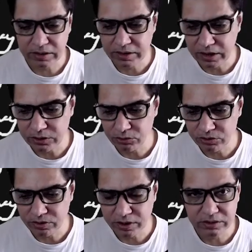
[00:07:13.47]

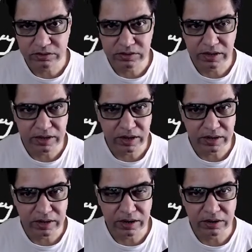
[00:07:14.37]
gastroenteritis can
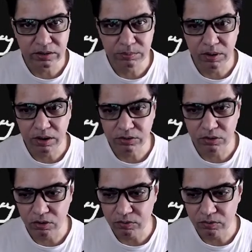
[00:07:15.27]
occur as a part of